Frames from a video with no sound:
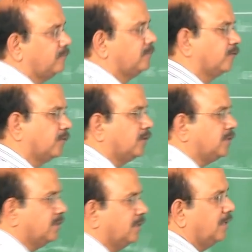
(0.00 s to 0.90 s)
of
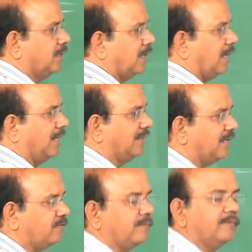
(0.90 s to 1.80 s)
course, and
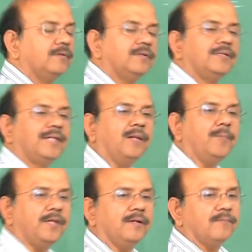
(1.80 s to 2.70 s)
then tell
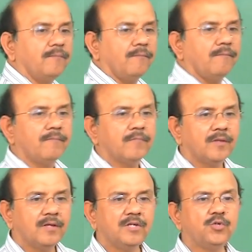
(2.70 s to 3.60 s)
me
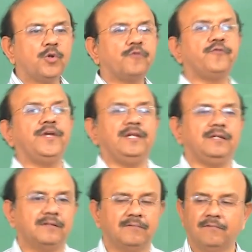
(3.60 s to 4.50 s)
your feel.
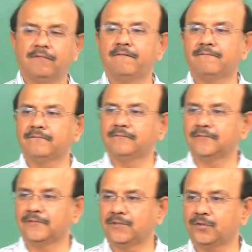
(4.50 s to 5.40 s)

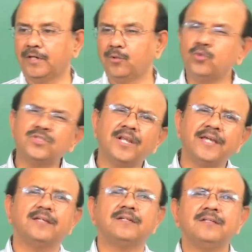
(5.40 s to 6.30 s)
Okay. Looks
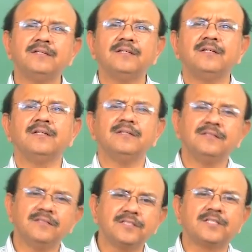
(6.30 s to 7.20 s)
like
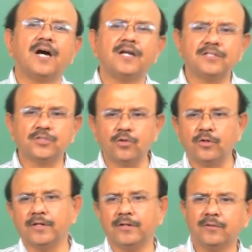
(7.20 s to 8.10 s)
this car is
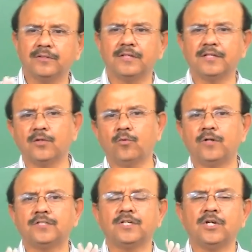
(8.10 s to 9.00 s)
good. In other
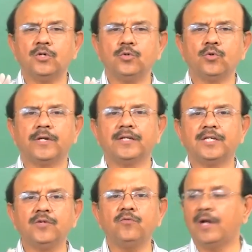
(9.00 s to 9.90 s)
words, you can
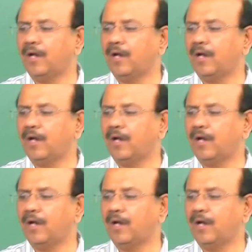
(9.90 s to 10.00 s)
give